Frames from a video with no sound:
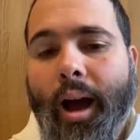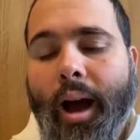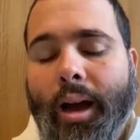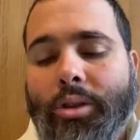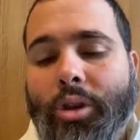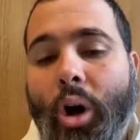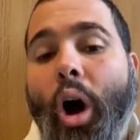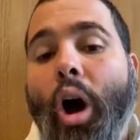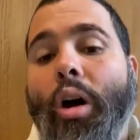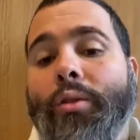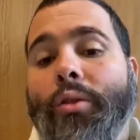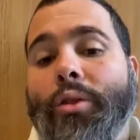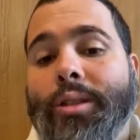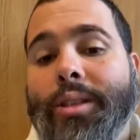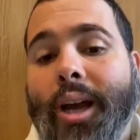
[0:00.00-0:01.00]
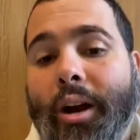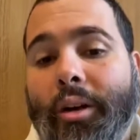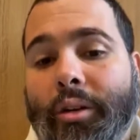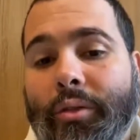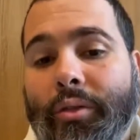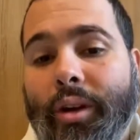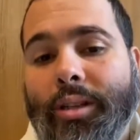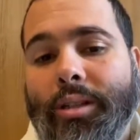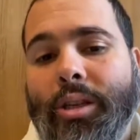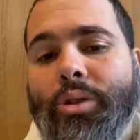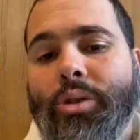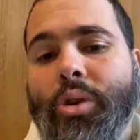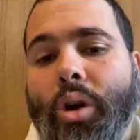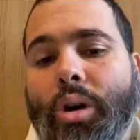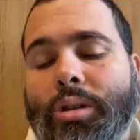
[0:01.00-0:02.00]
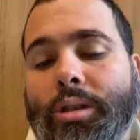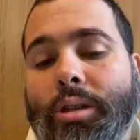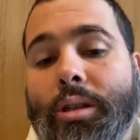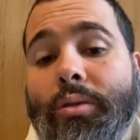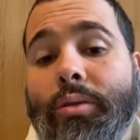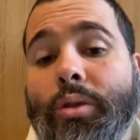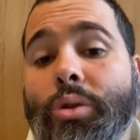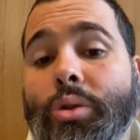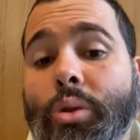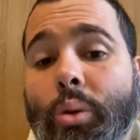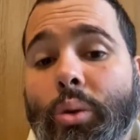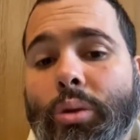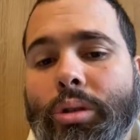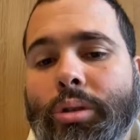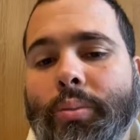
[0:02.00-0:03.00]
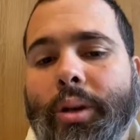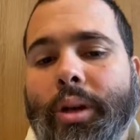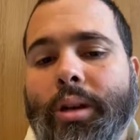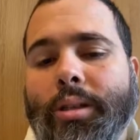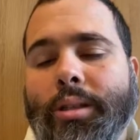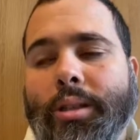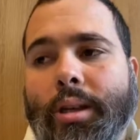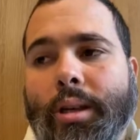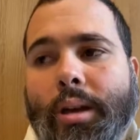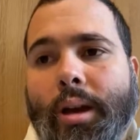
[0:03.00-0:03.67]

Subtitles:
and to offer sacrifices constantly for souls, because